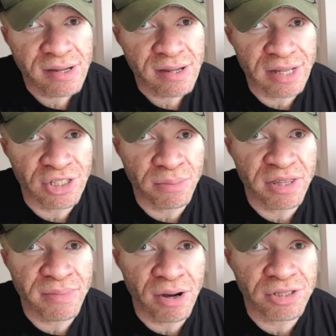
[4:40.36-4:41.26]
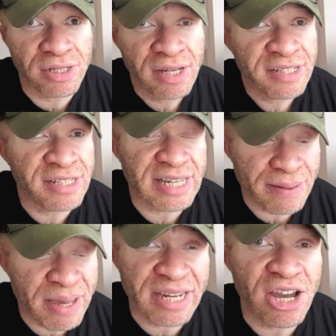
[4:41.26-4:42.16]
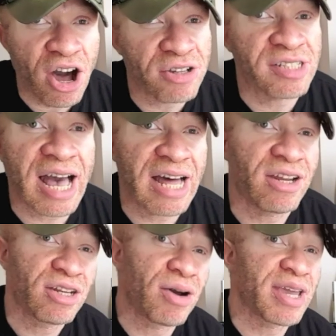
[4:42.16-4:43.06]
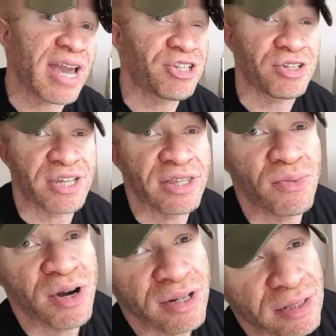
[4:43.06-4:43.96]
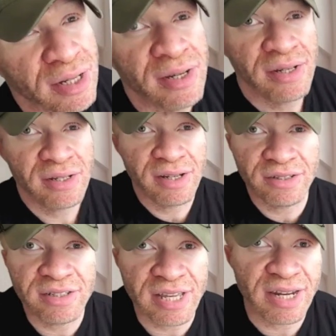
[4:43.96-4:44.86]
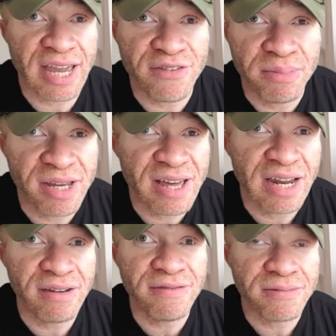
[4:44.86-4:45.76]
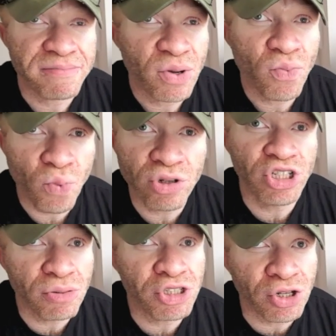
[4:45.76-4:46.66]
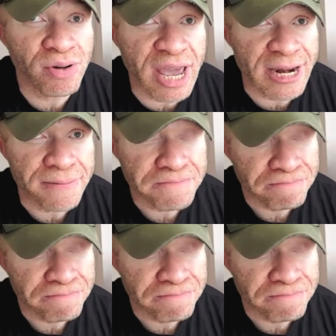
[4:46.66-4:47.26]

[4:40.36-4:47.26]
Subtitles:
in some of the most seemingly hostile locations in the world and just telling everybody that I love them? Would you tune in?